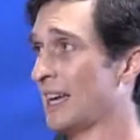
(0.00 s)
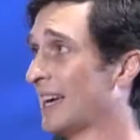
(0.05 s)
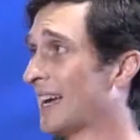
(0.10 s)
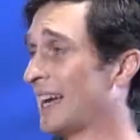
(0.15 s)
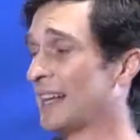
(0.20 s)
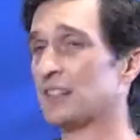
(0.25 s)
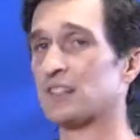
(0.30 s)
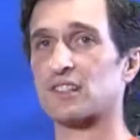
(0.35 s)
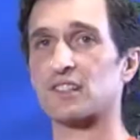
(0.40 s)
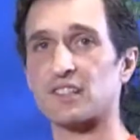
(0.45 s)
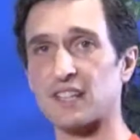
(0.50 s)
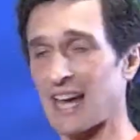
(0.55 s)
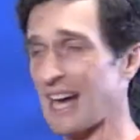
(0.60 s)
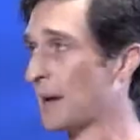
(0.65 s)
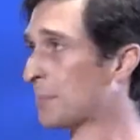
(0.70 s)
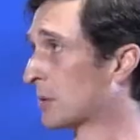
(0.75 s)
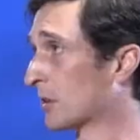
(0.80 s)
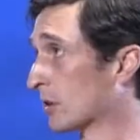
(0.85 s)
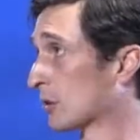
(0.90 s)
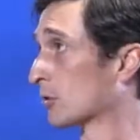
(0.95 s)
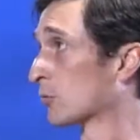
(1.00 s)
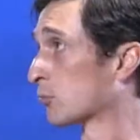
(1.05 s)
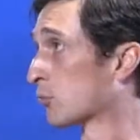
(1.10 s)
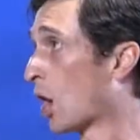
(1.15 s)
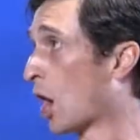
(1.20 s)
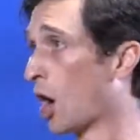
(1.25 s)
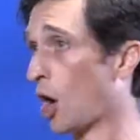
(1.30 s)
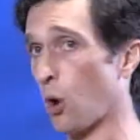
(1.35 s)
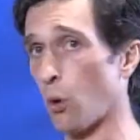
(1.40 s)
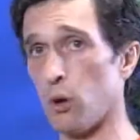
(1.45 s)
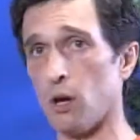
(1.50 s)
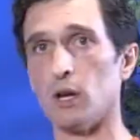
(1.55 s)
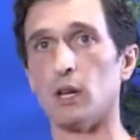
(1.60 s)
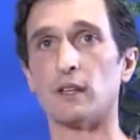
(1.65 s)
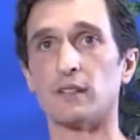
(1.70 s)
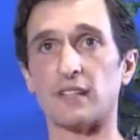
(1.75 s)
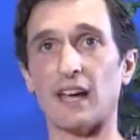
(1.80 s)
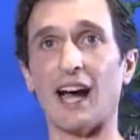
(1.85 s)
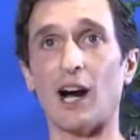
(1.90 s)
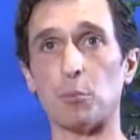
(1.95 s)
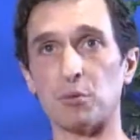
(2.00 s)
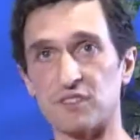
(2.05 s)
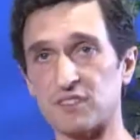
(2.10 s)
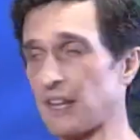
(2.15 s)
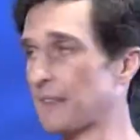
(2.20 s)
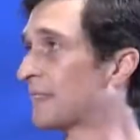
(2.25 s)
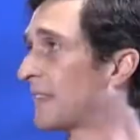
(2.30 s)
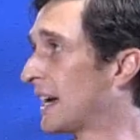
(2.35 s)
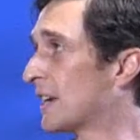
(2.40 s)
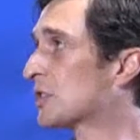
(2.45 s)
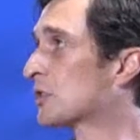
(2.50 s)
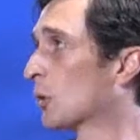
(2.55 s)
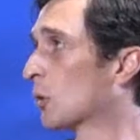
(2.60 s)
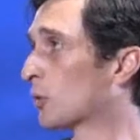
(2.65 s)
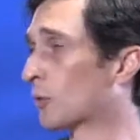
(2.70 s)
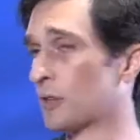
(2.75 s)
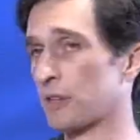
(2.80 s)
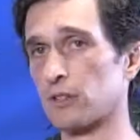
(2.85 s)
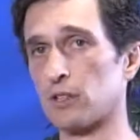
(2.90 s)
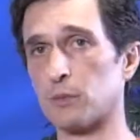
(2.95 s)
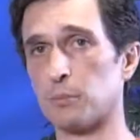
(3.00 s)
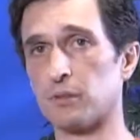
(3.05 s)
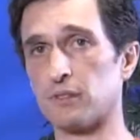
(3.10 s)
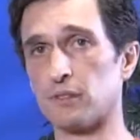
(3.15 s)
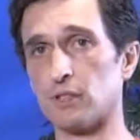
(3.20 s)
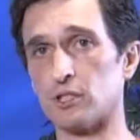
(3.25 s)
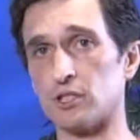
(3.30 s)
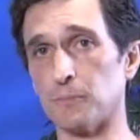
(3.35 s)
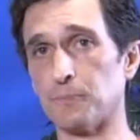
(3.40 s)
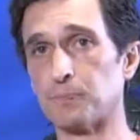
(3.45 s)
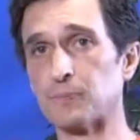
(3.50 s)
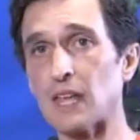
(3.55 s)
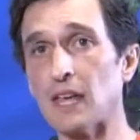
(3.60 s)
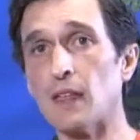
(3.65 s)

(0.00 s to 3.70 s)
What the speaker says: and scapular row to help set that shoulder in a good position.